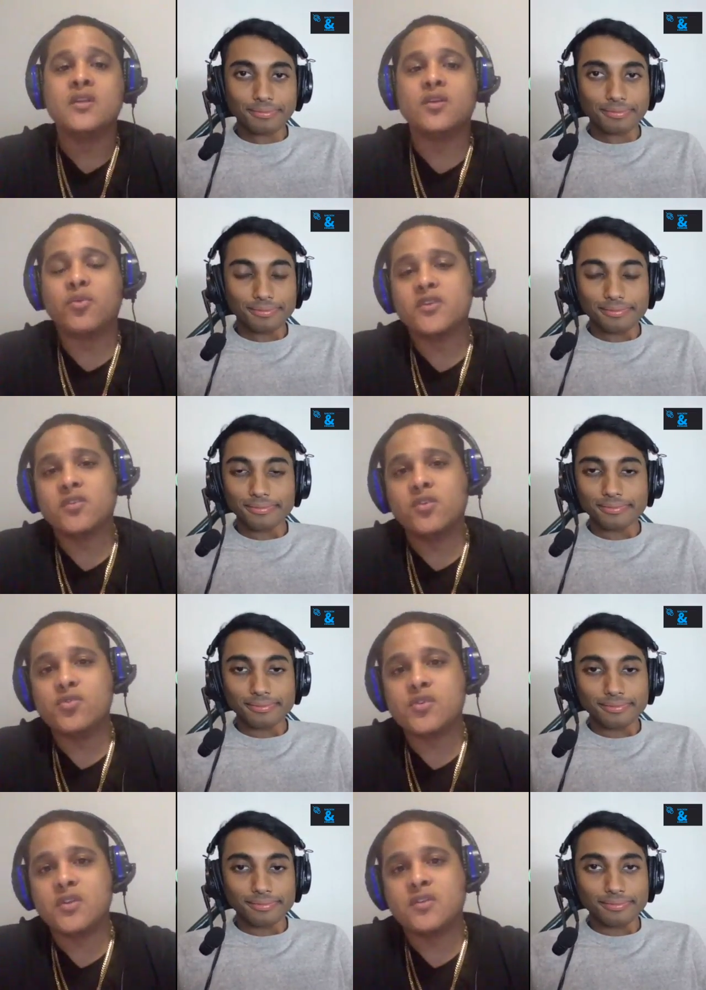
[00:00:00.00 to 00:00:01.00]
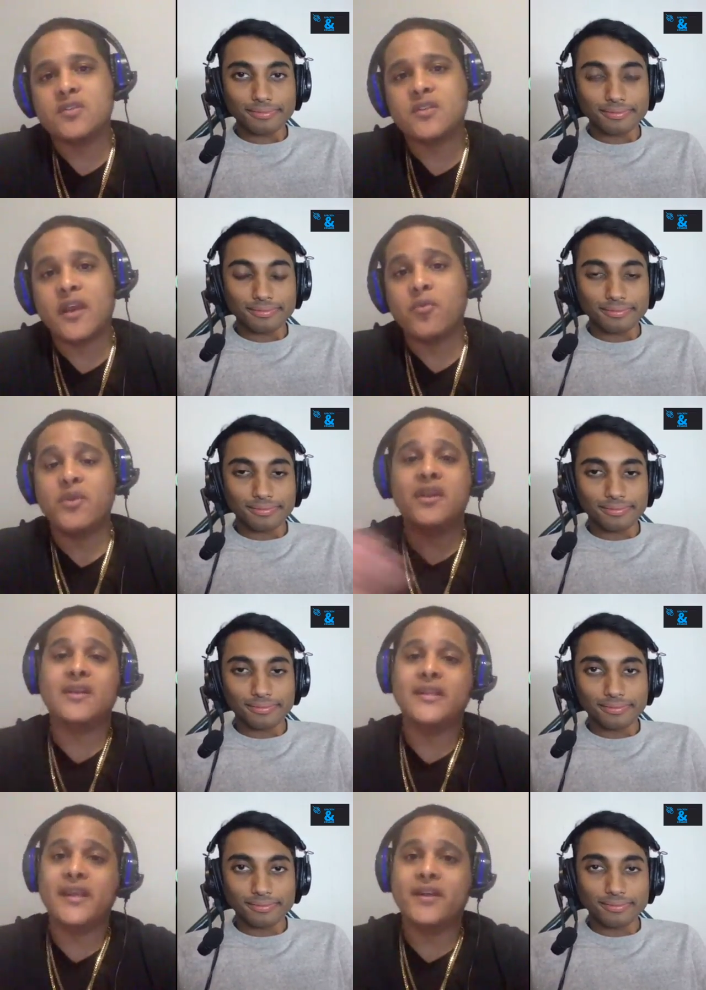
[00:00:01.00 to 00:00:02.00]
Speaker 1: the resolutions that we
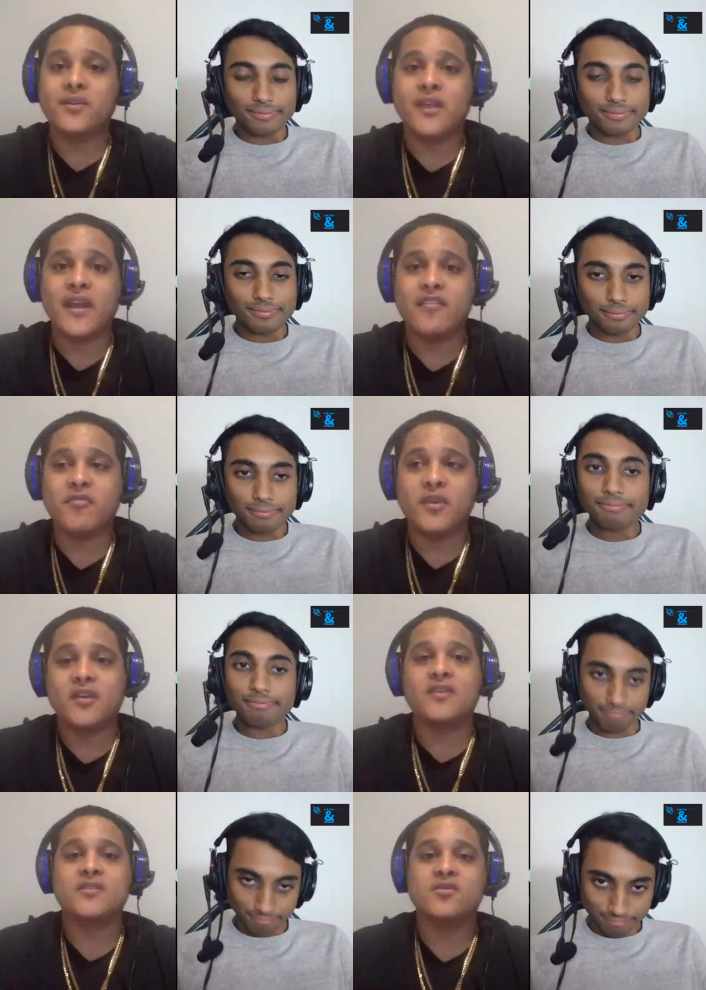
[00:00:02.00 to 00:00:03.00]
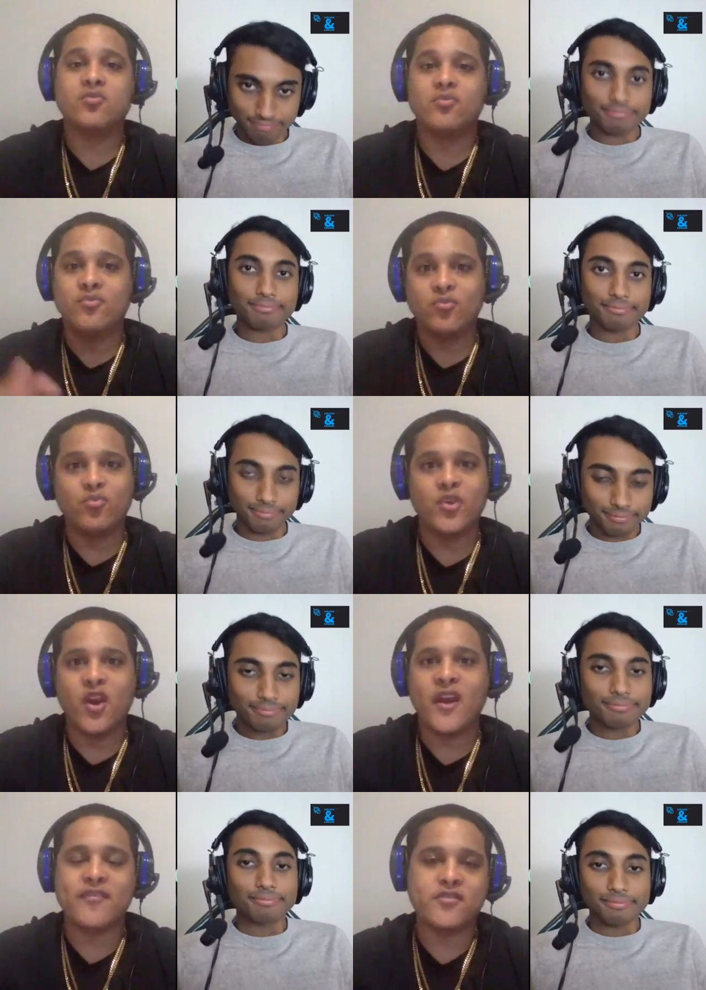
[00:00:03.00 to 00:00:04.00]
get later in life, because we
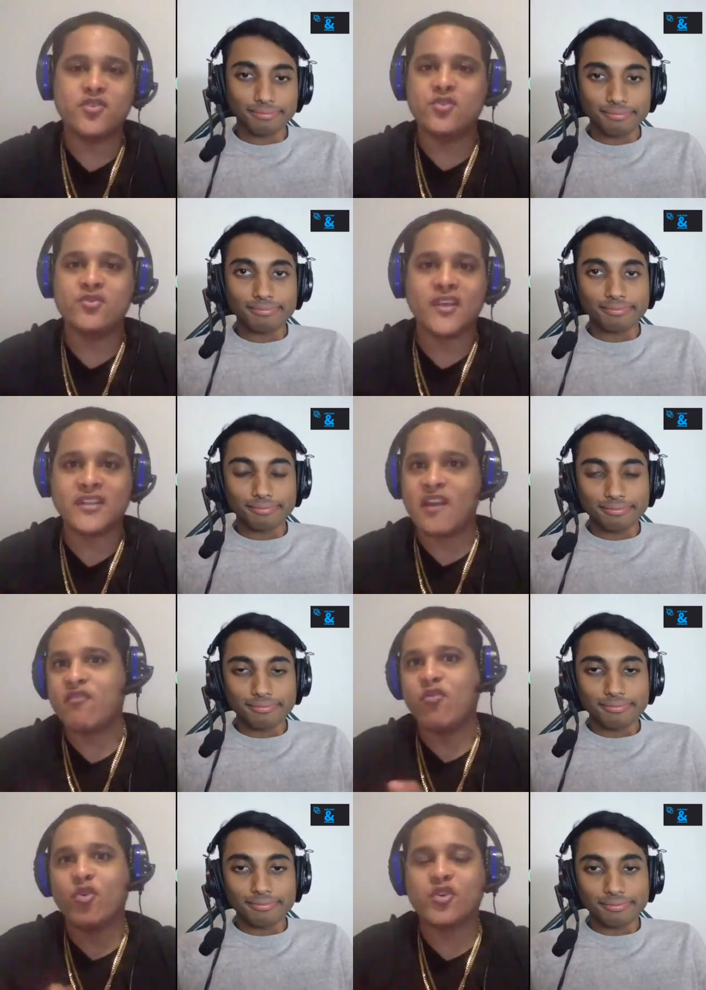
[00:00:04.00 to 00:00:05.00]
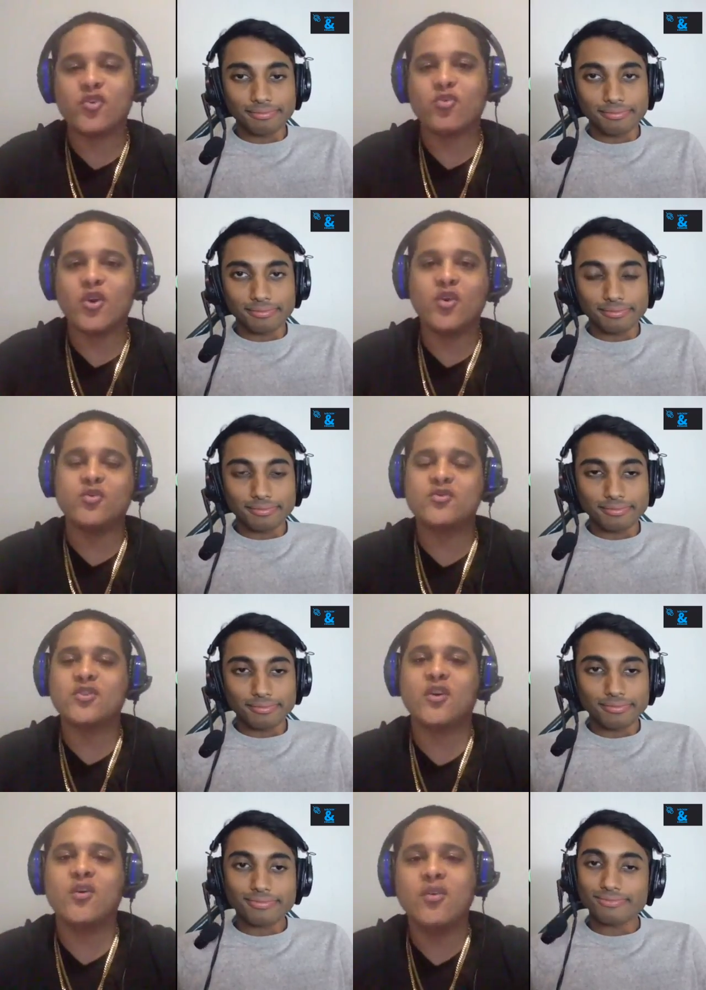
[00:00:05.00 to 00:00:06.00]
all have to choose like that fork in the road.
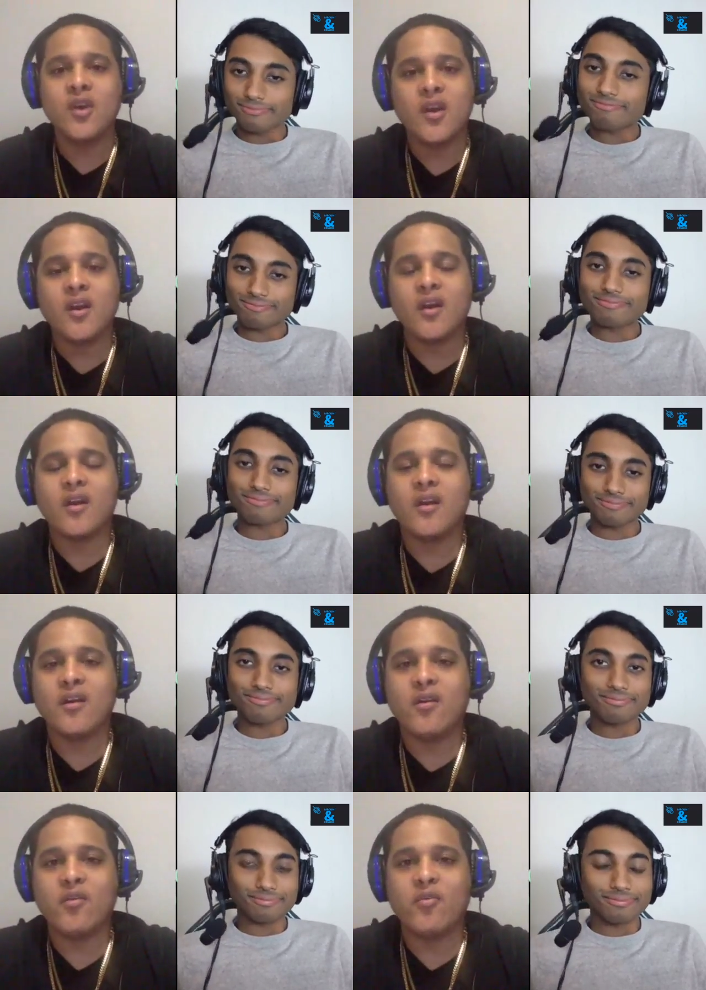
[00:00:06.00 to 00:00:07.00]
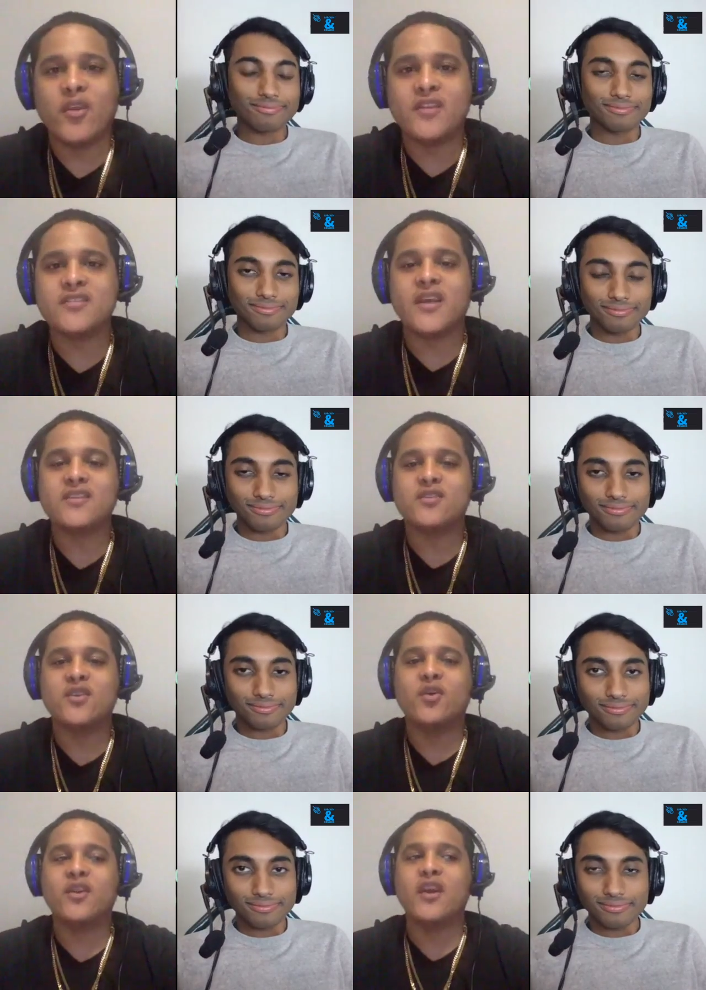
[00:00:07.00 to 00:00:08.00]
So it's nice to
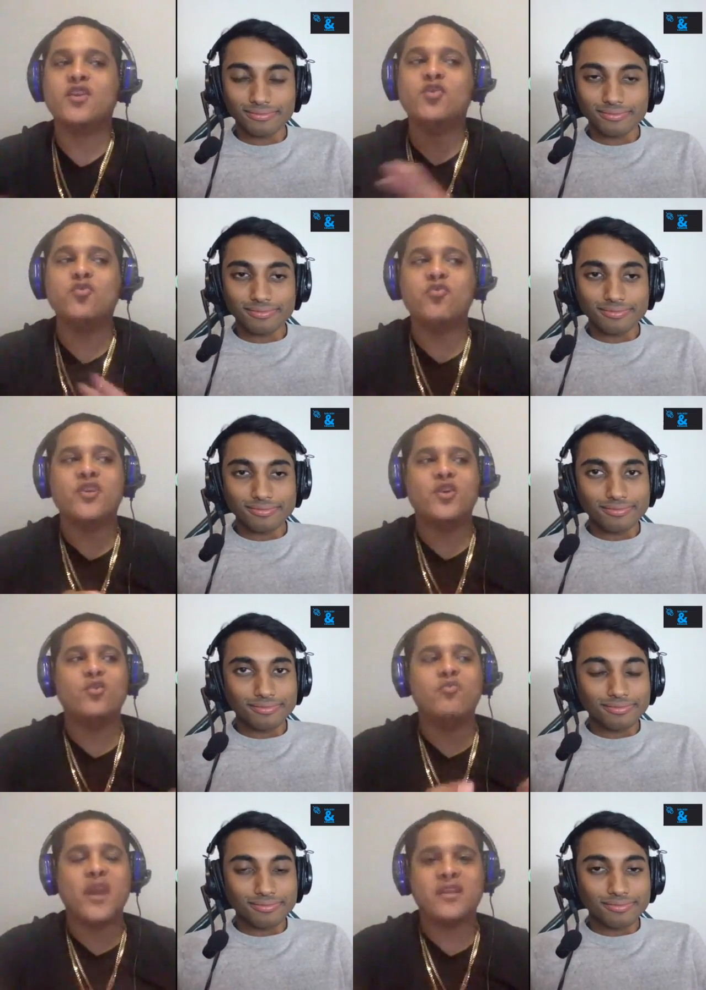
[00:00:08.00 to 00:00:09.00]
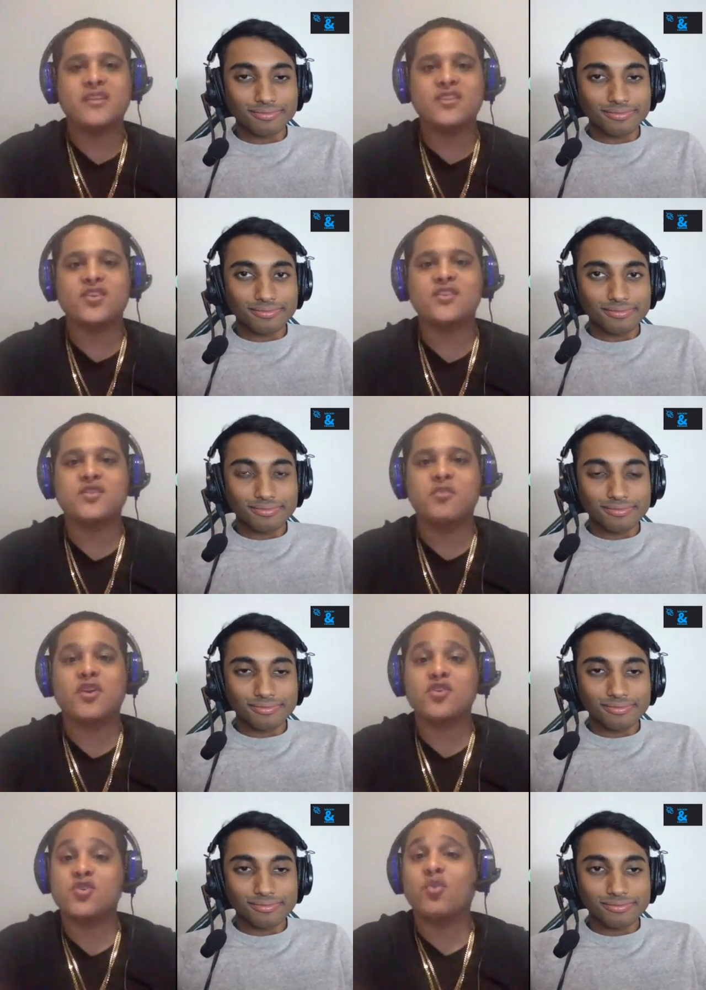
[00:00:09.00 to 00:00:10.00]
know that you made a decision
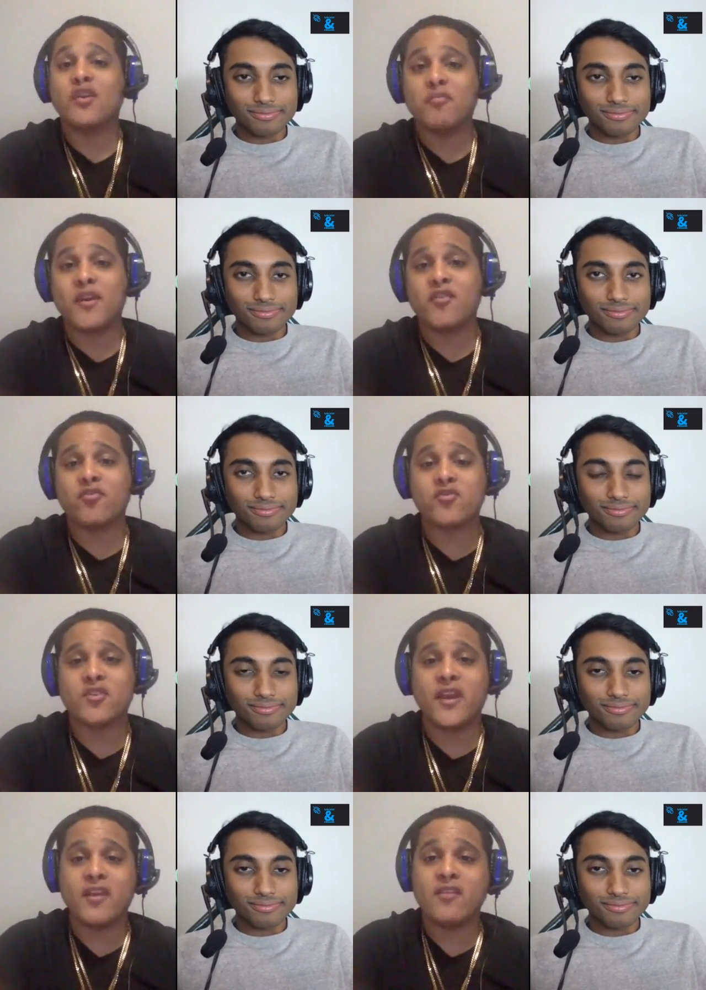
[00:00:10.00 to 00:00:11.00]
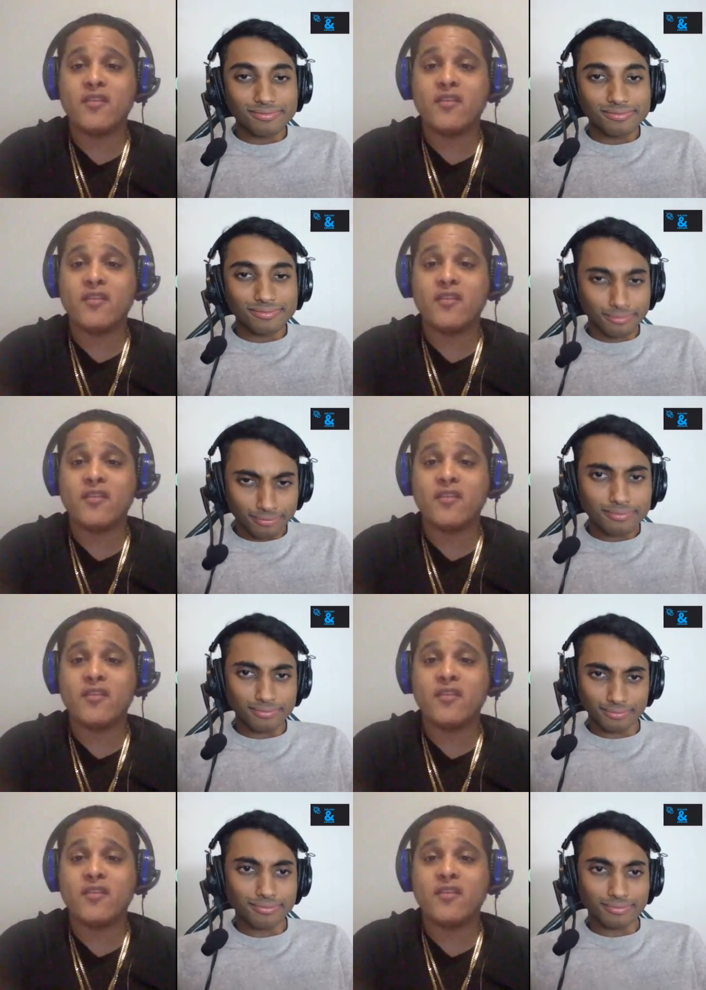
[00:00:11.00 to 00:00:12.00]
because you wanted better for your life, and you got